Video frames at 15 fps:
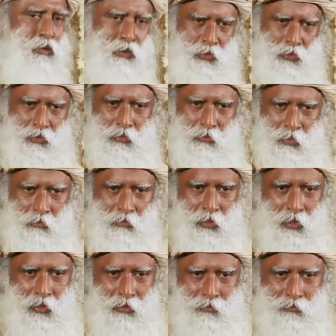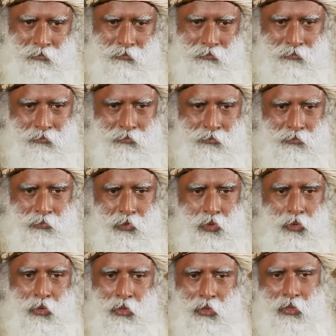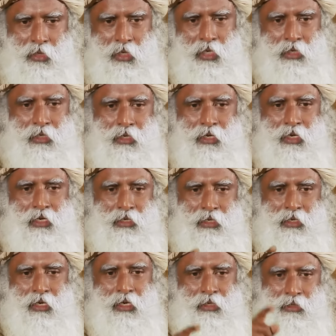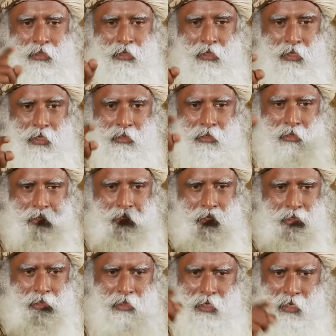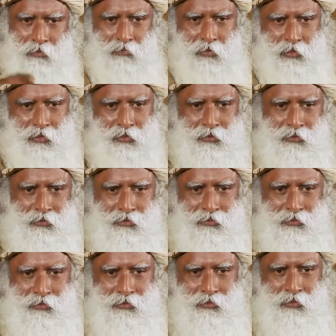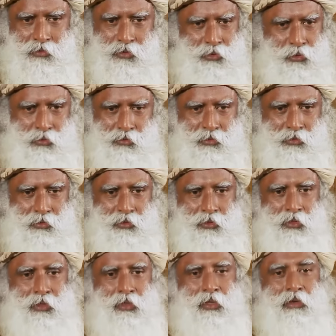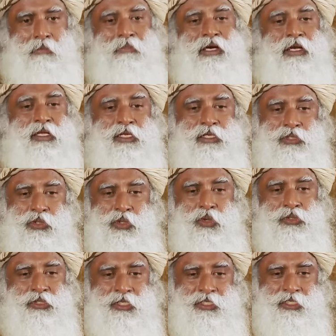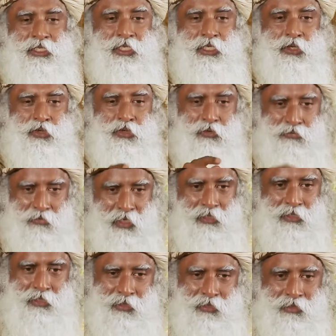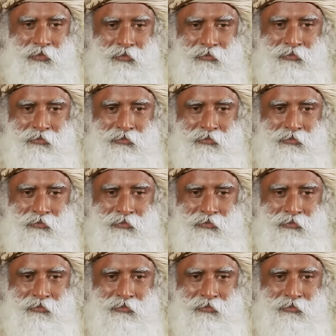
Do you remember your great, great, great, great, great grandfather? You don't. But his nose is sitting on your face.